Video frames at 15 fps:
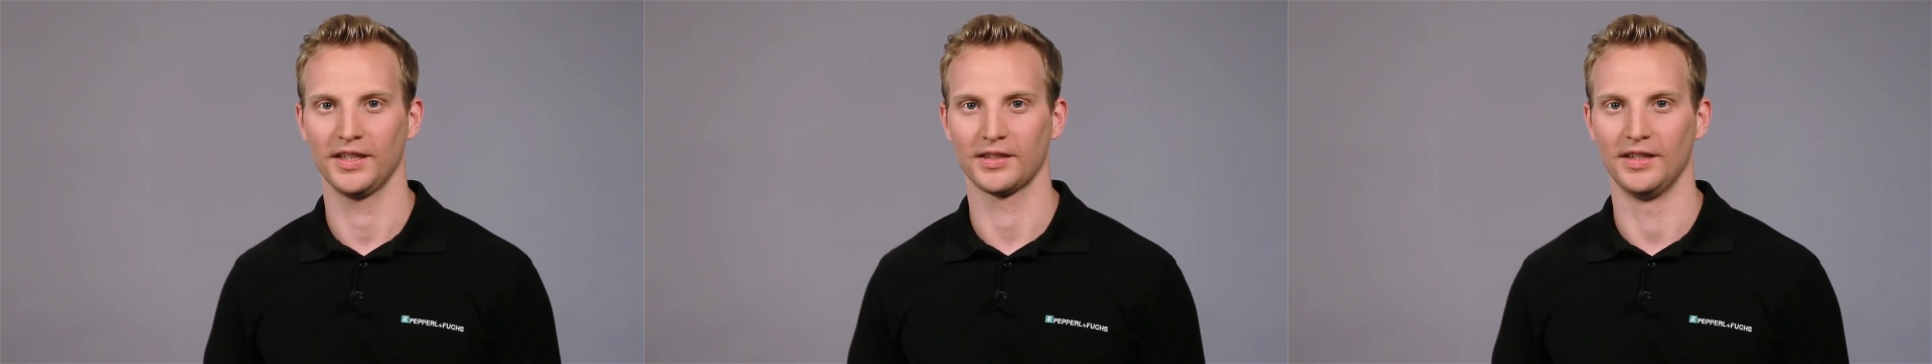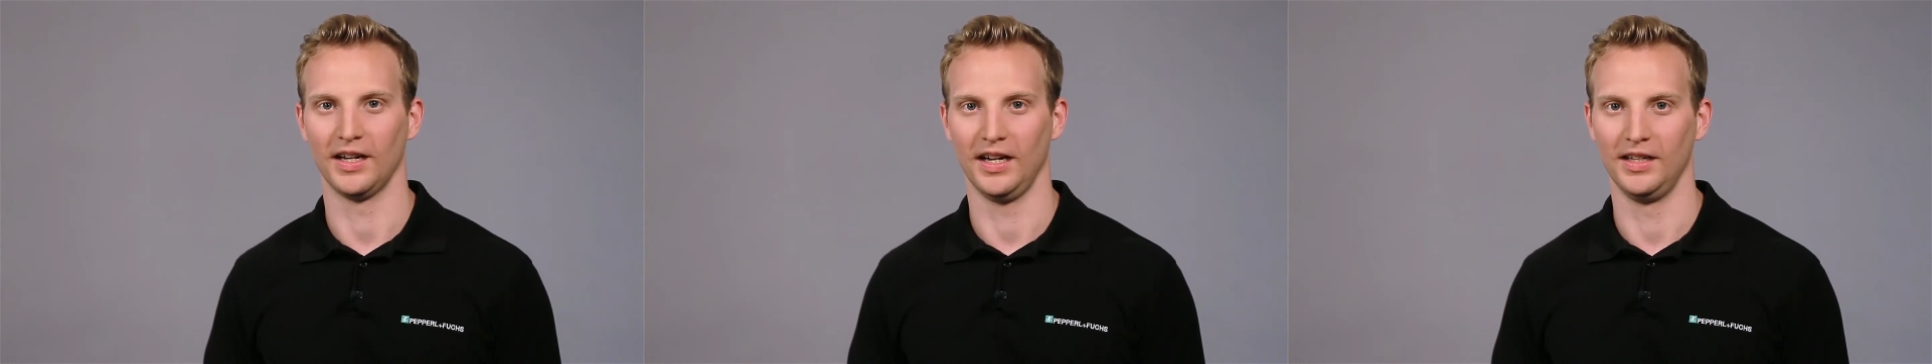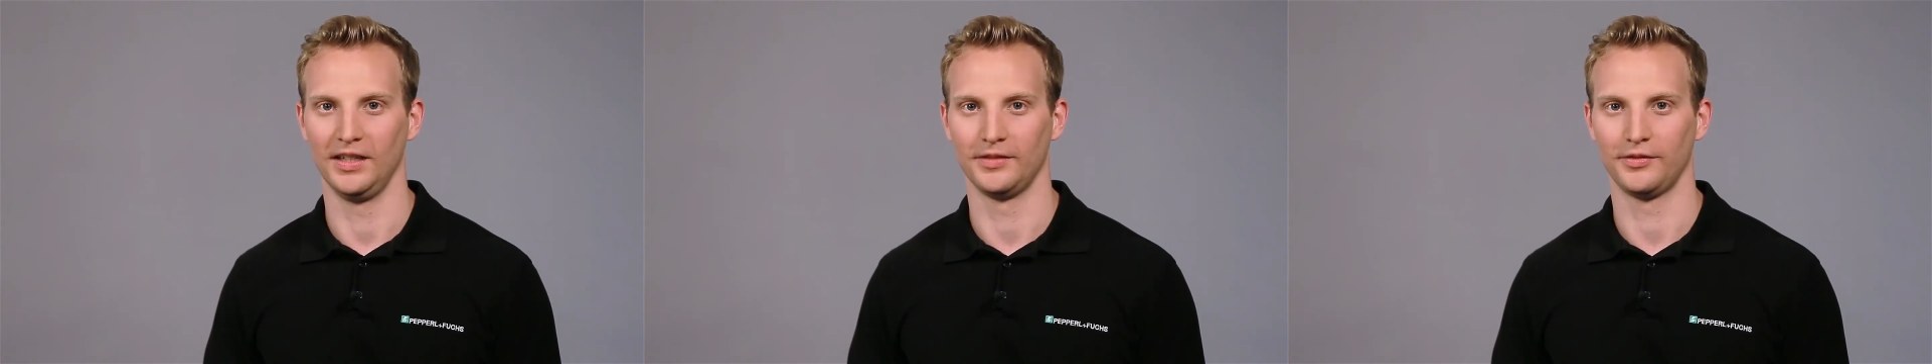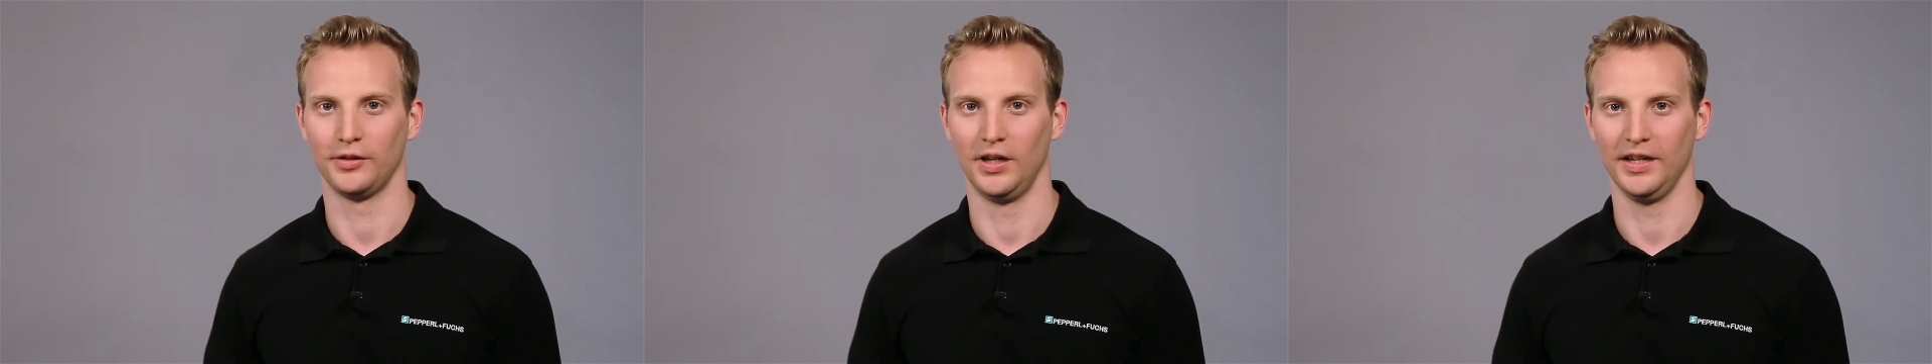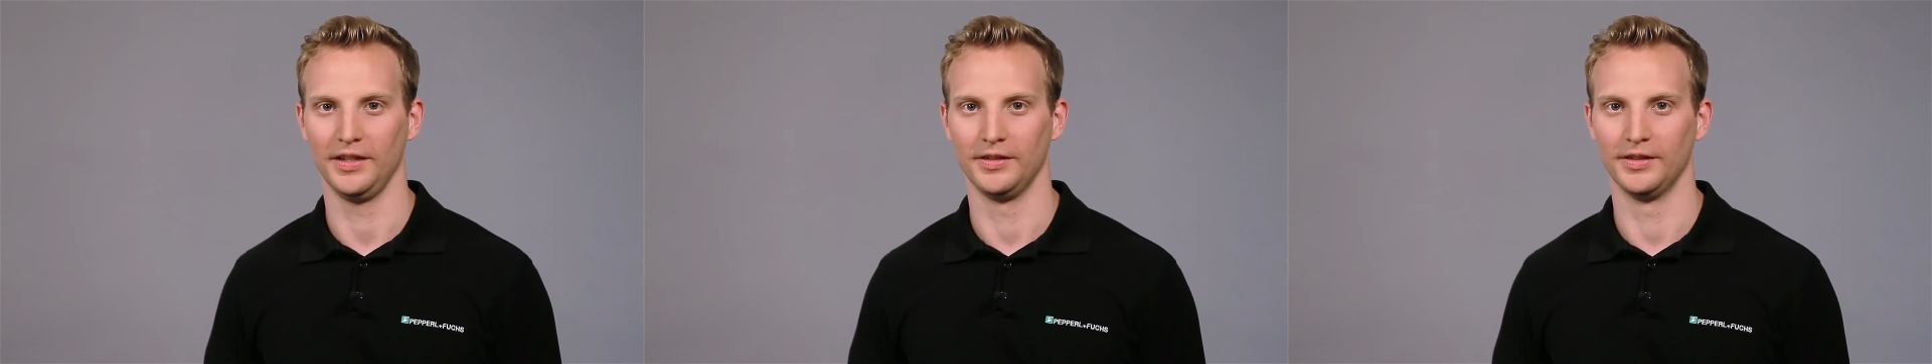available
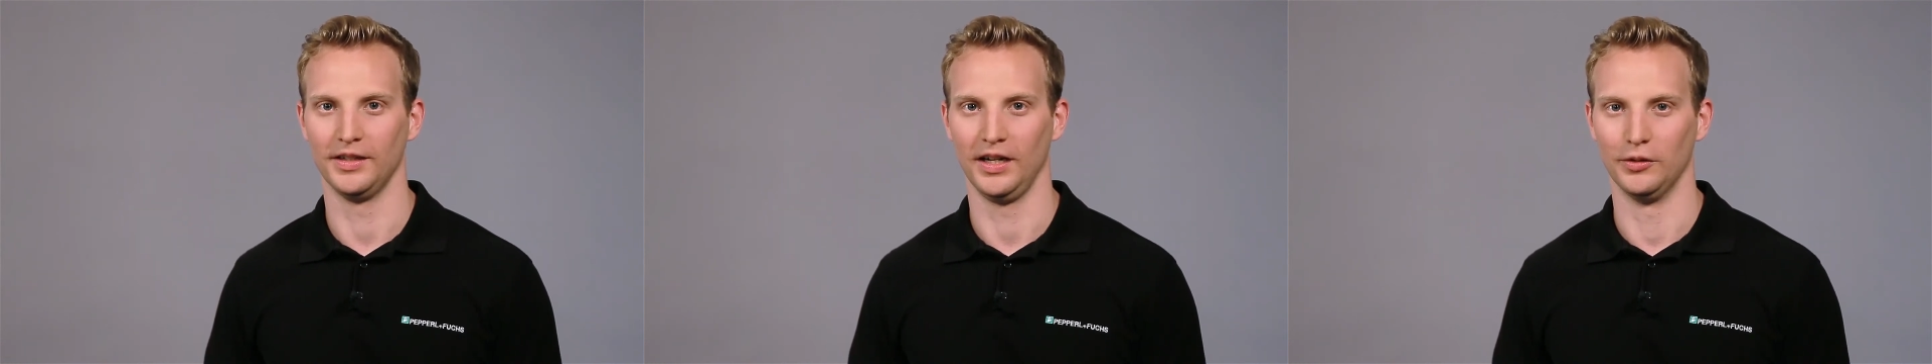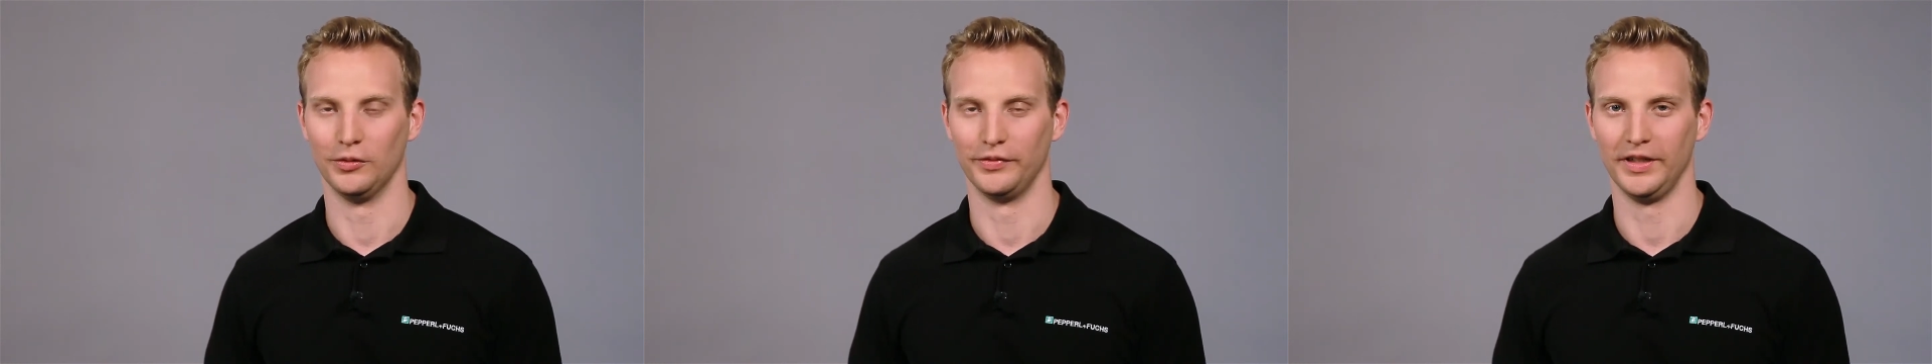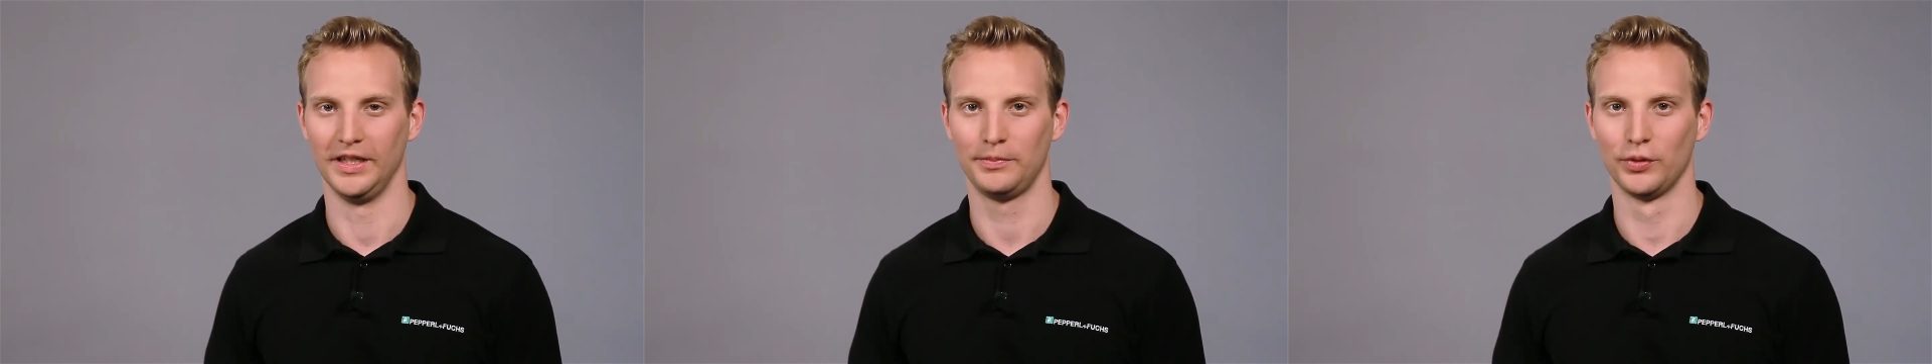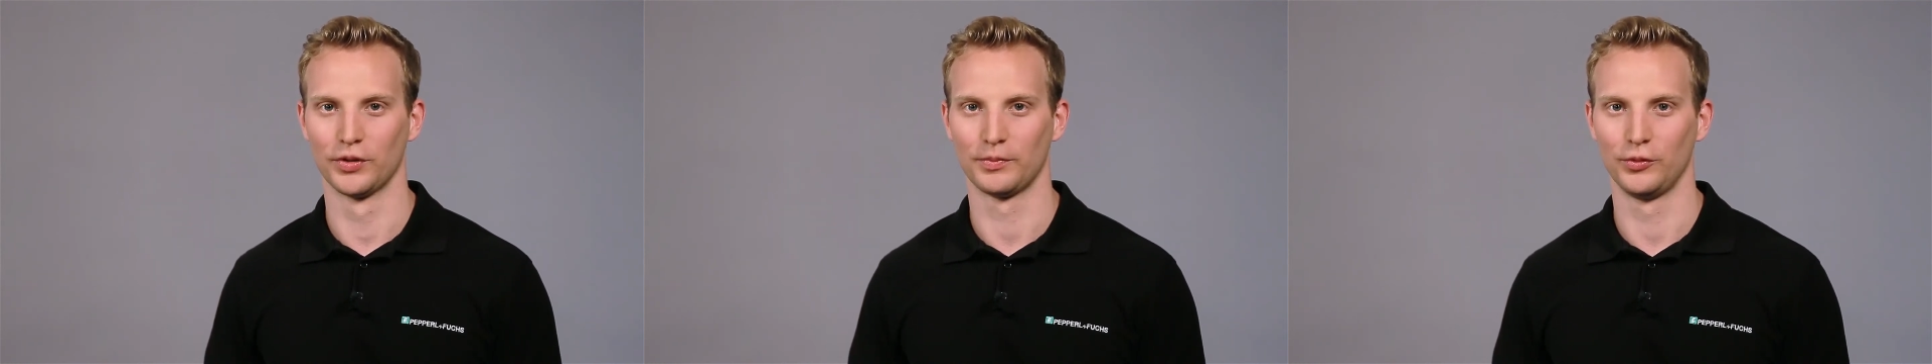Fieldbus modules